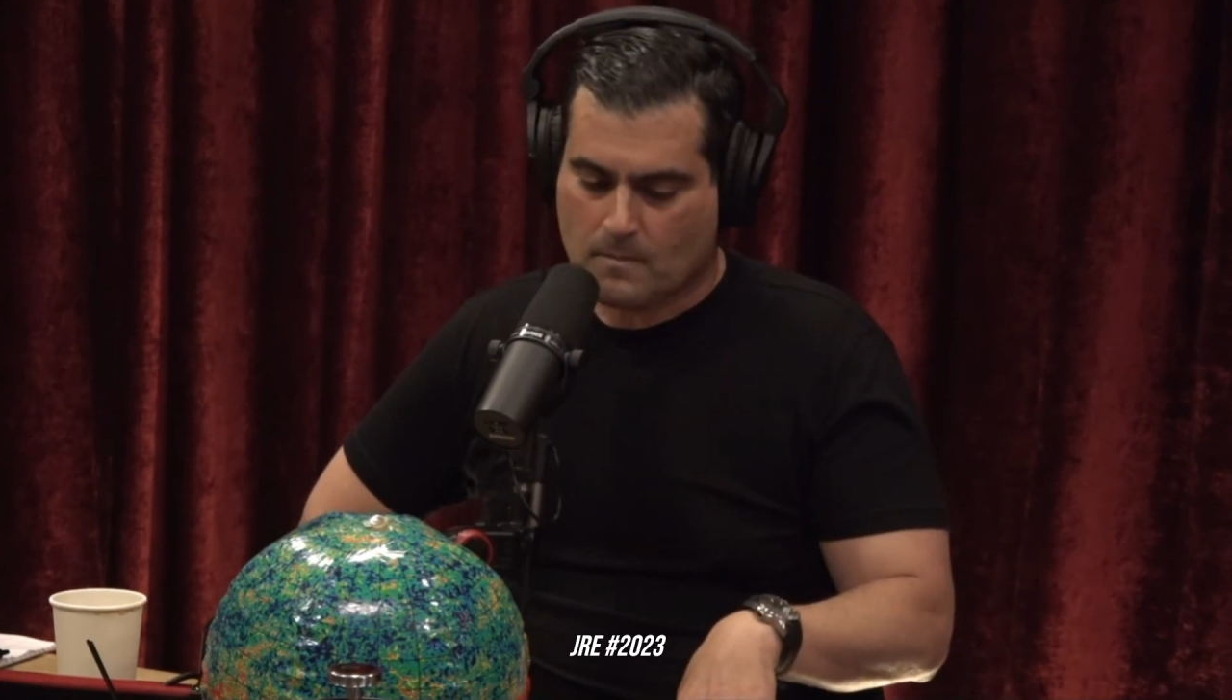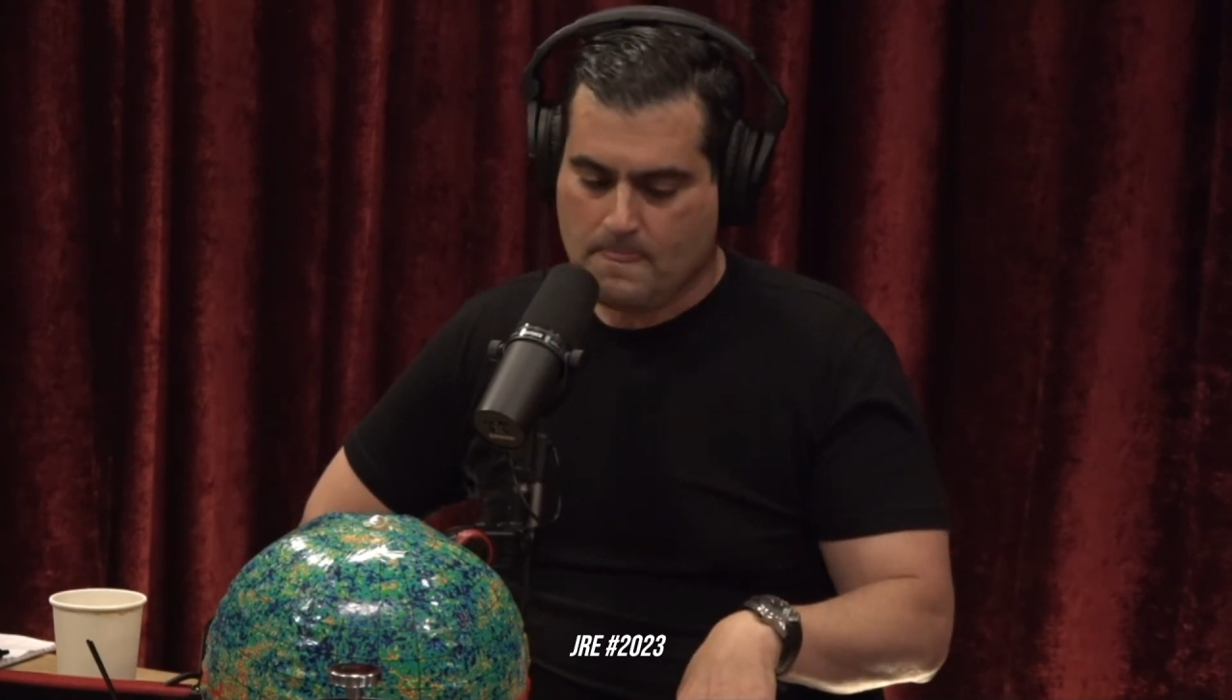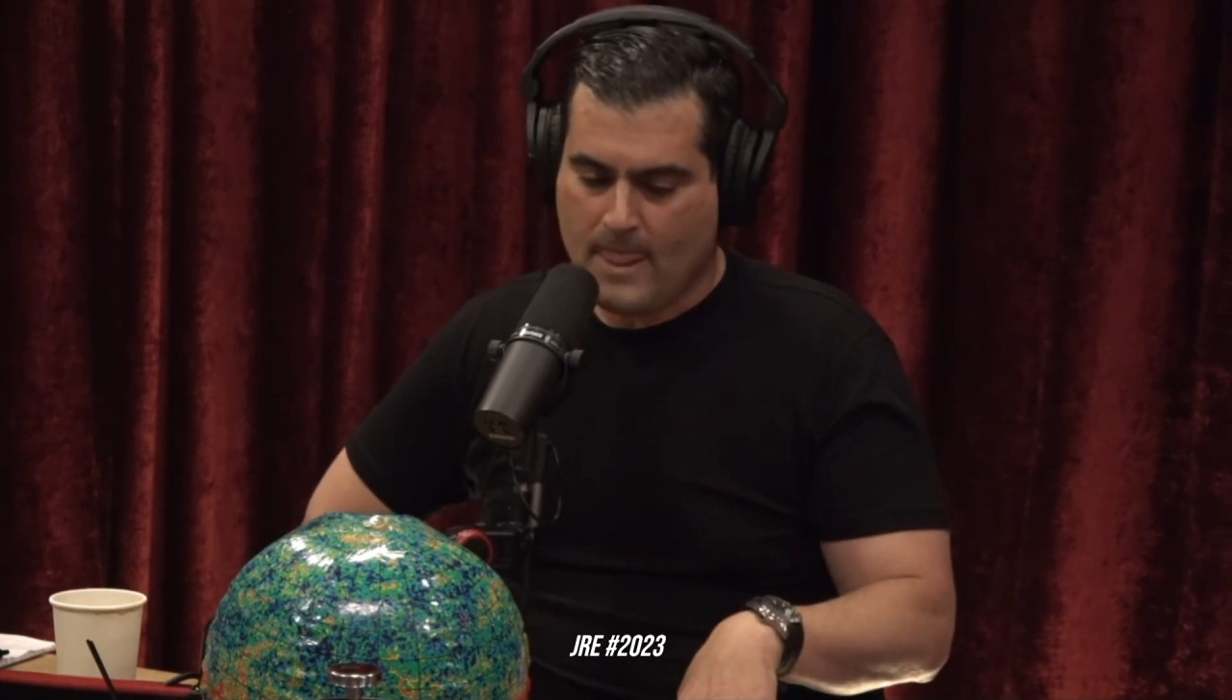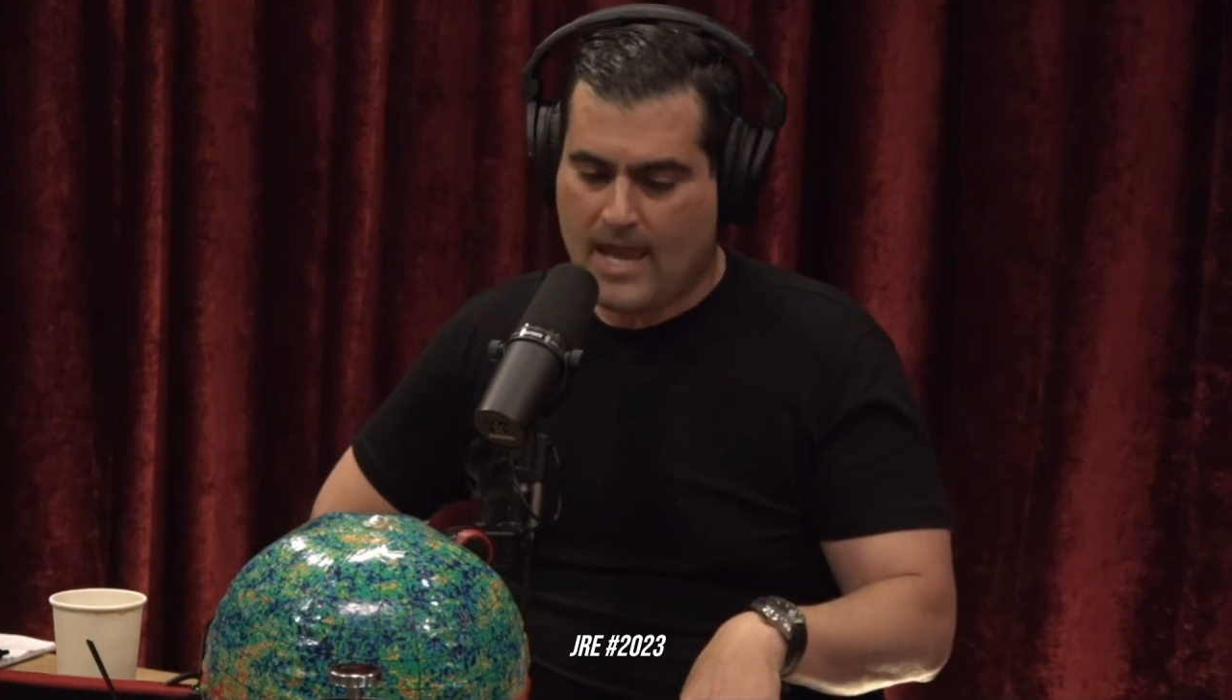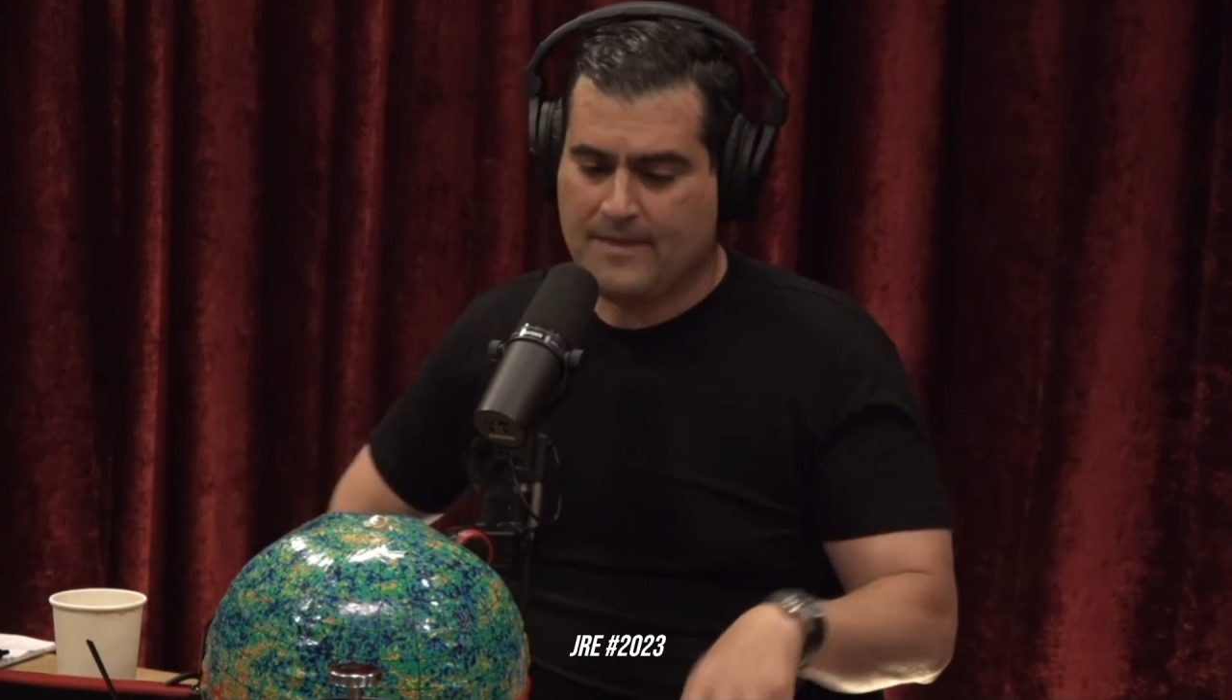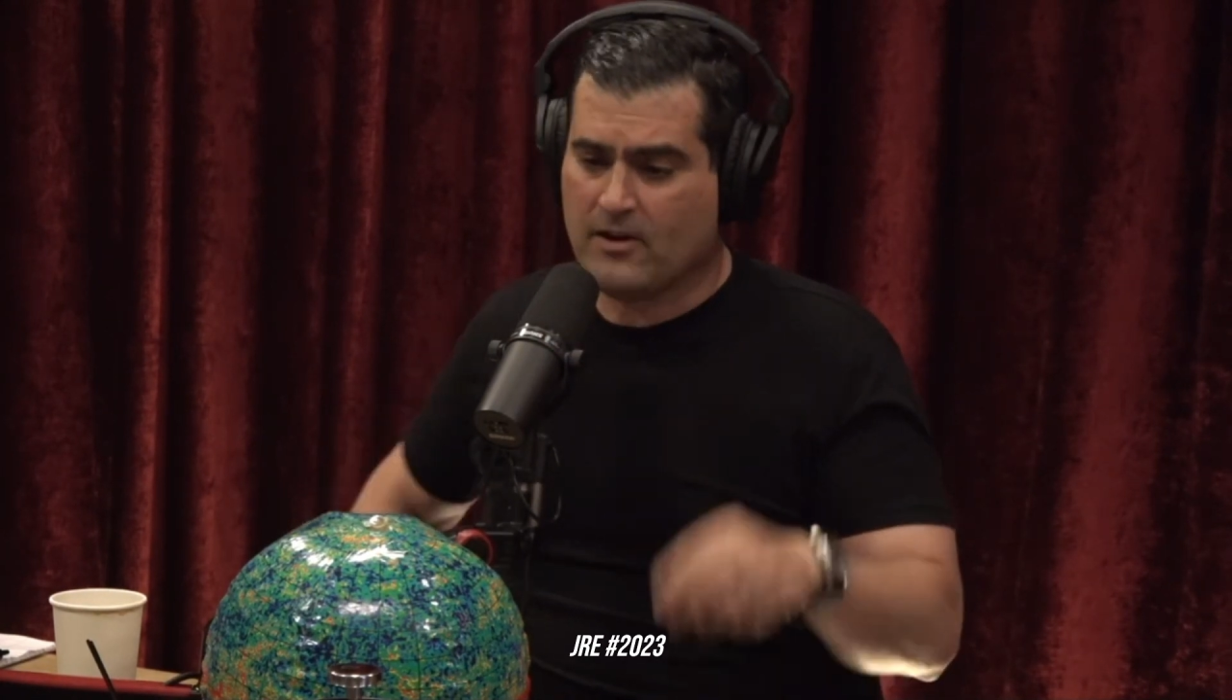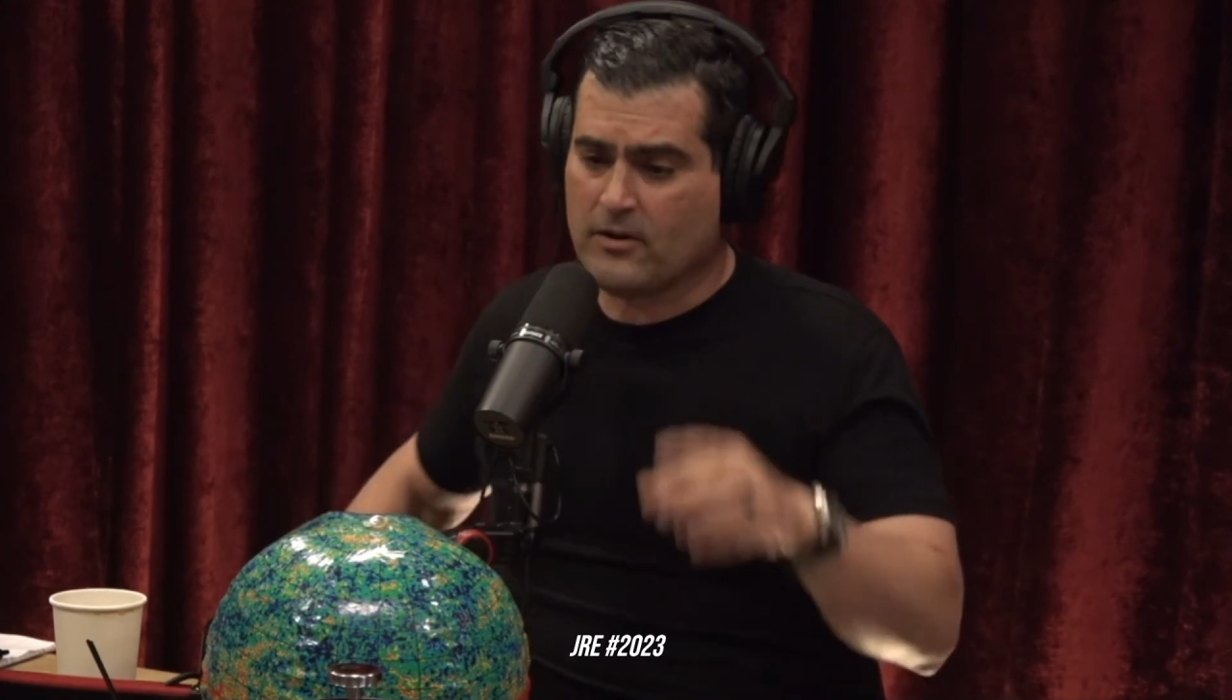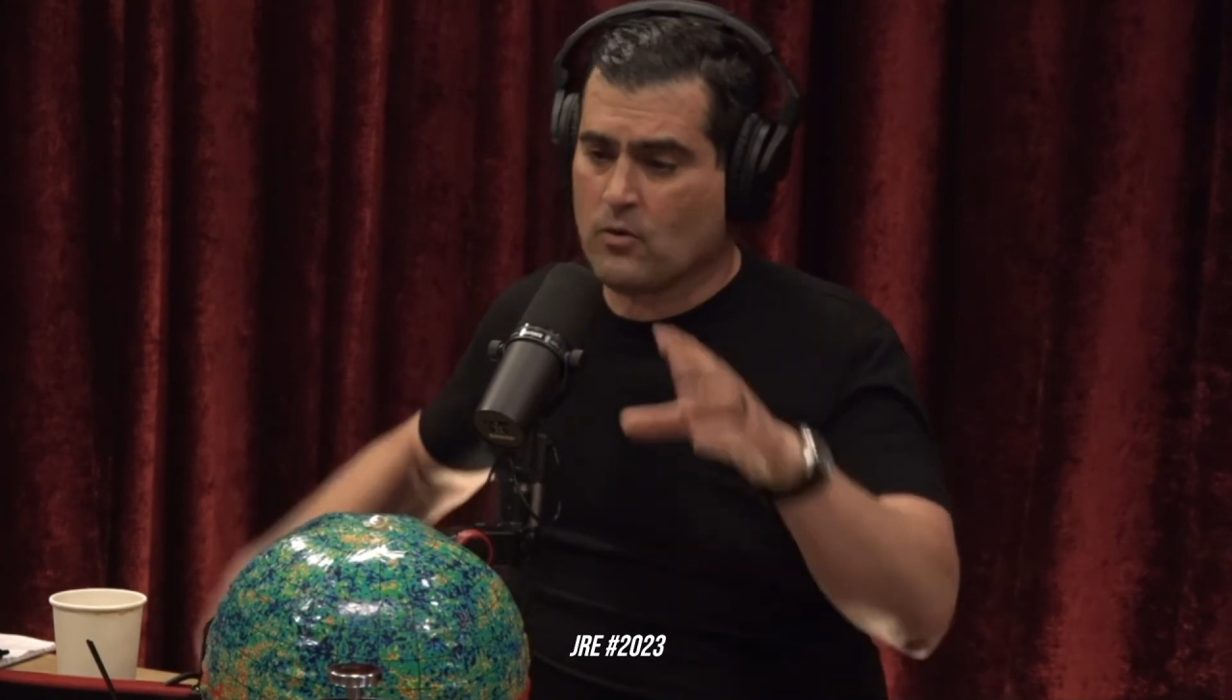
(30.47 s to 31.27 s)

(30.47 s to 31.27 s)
And there it